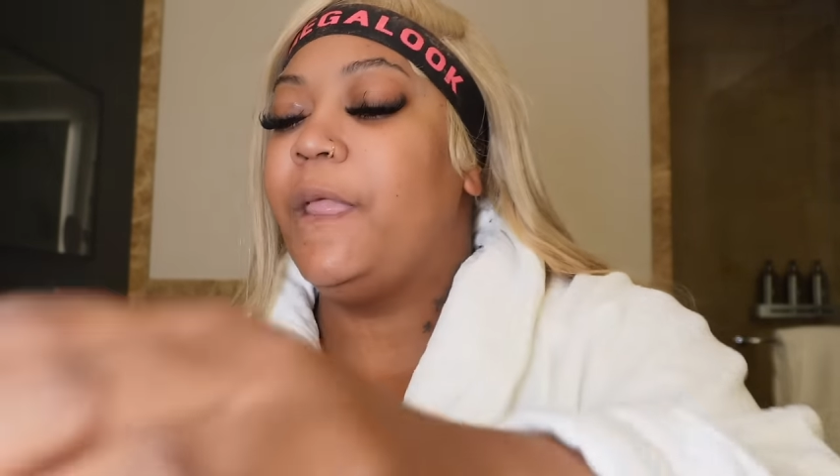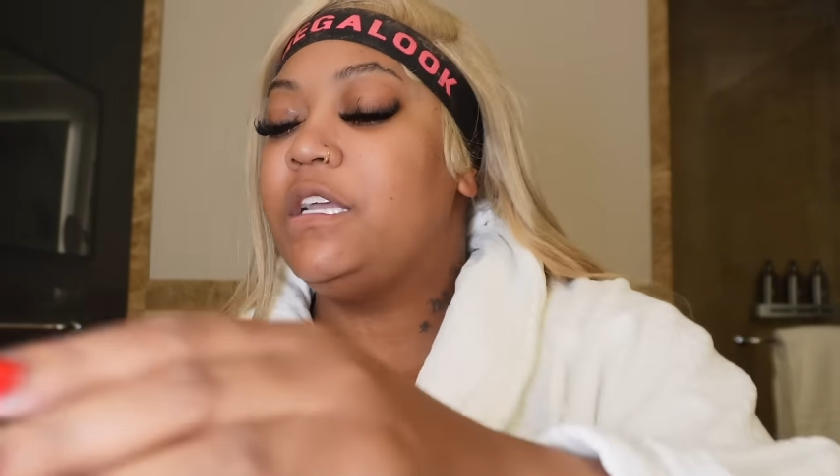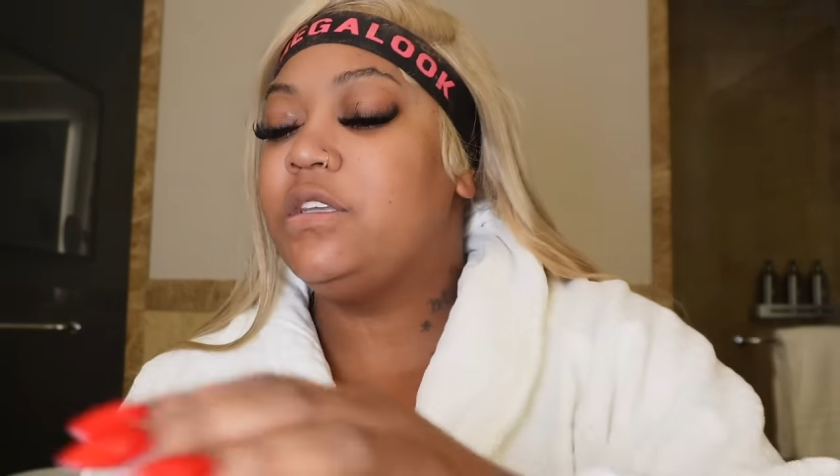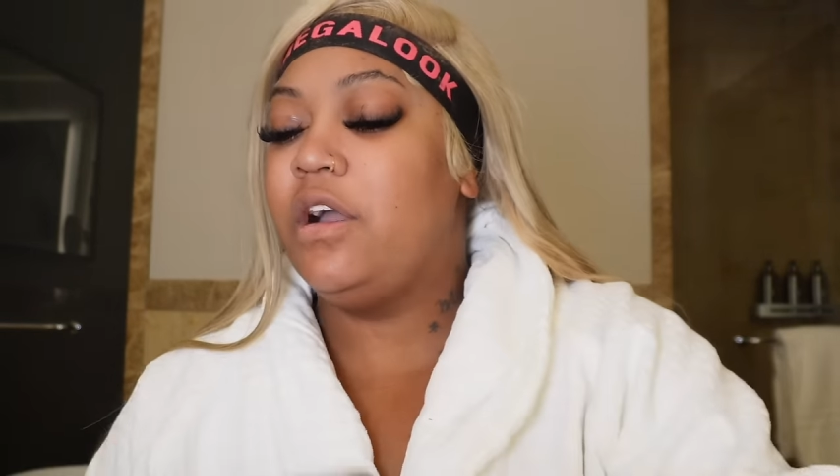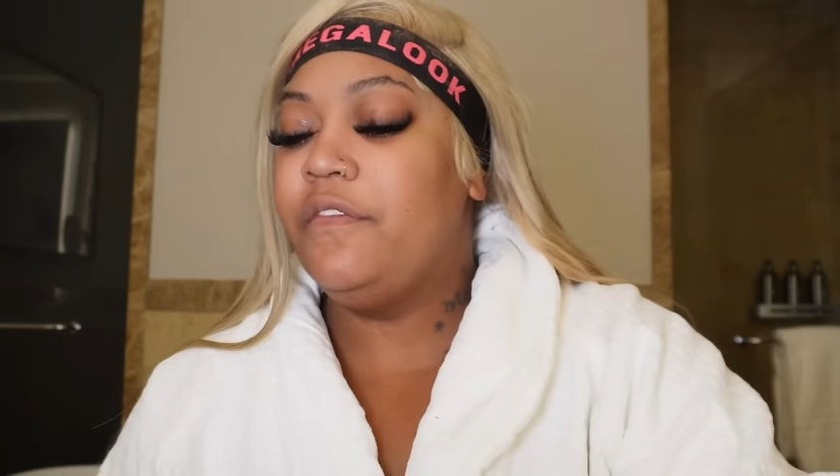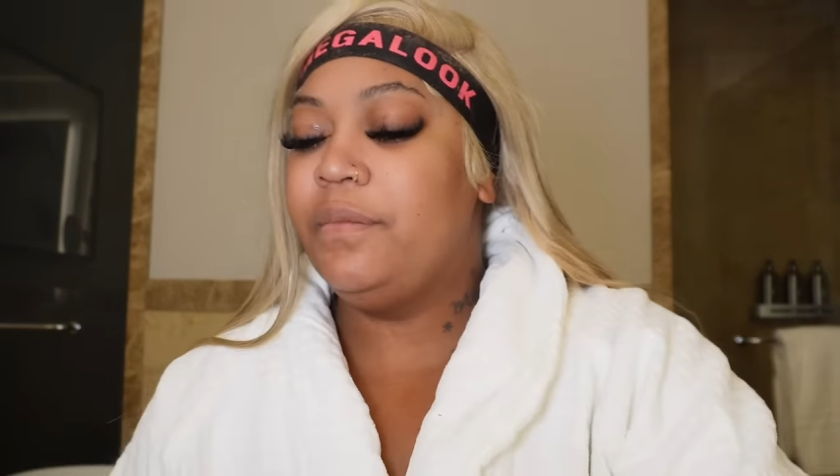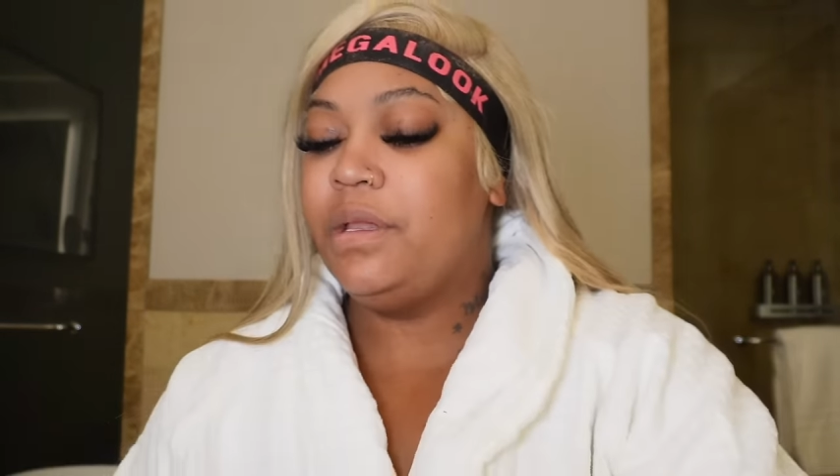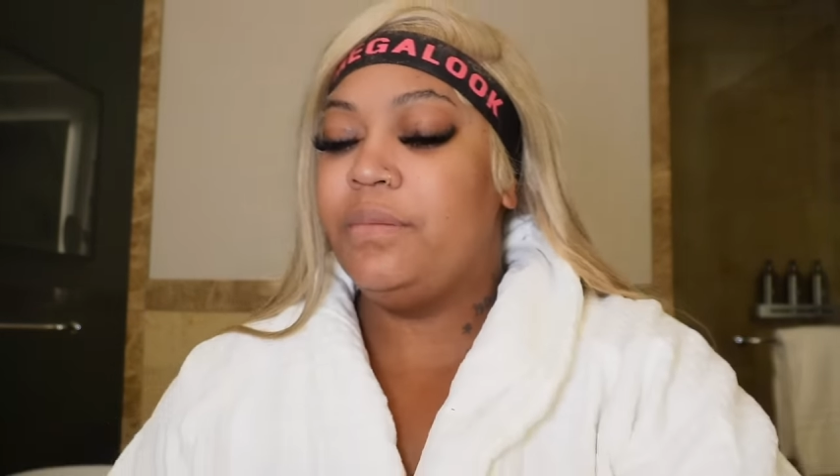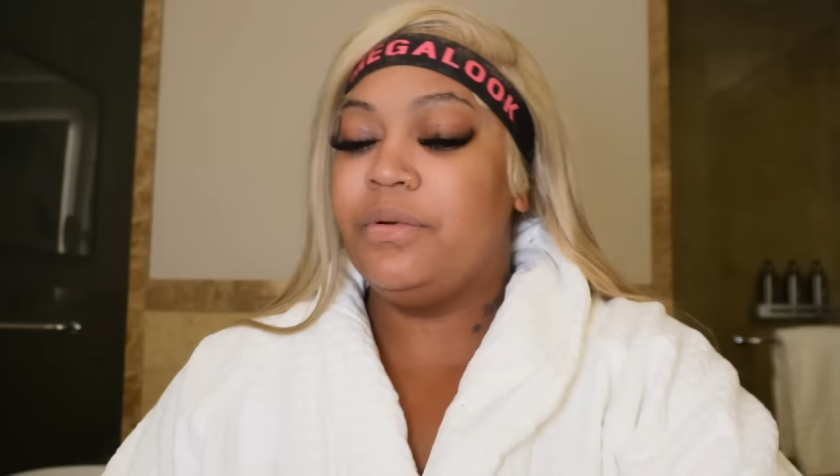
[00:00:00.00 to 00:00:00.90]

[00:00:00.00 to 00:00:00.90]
It's hard for me to